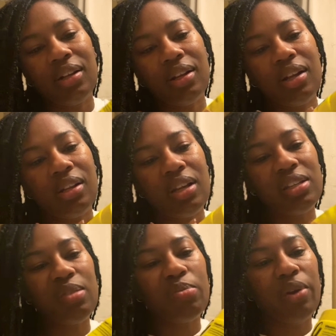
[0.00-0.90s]
I like
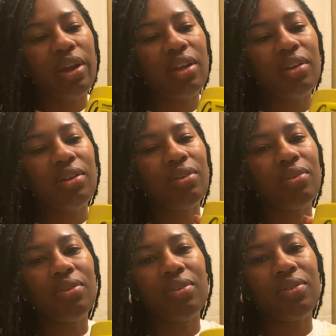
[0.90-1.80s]
the bright yellow
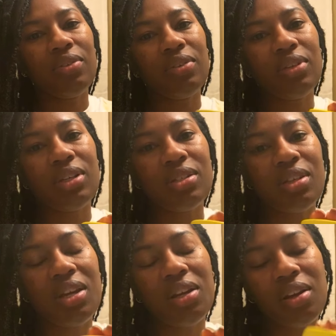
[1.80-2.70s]

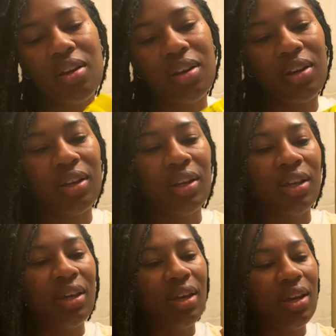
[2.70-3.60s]
container,
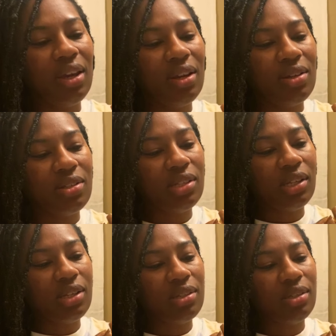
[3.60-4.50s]
and it
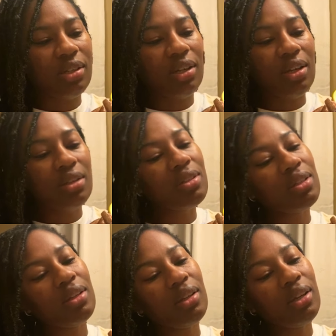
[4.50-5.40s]
says it
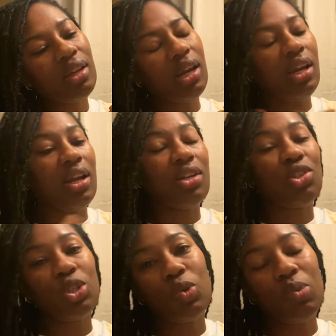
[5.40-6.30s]
instantly, and it has
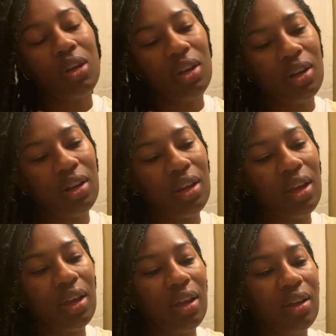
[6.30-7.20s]
turmeric and
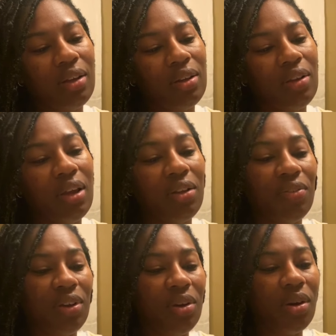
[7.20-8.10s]
aloe
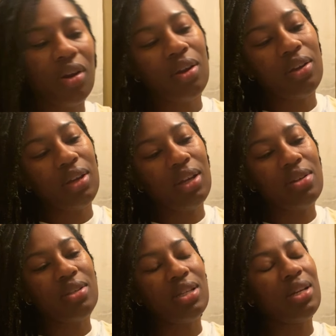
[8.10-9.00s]
vera, and it
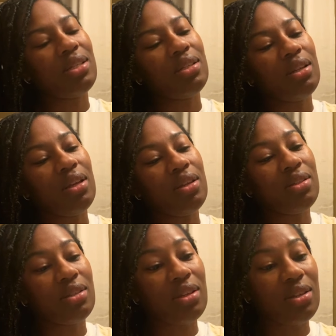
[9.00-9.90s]

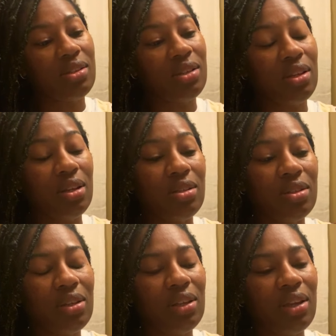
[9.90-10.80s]
says it
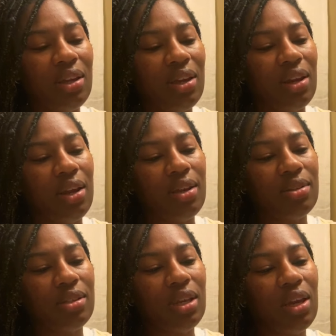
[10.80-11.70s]
instantly
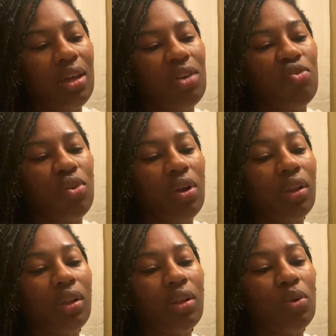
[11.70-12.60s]
enhances skin for a
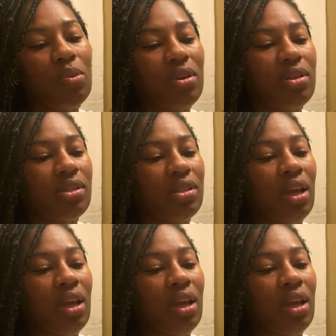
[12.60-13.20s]
luminous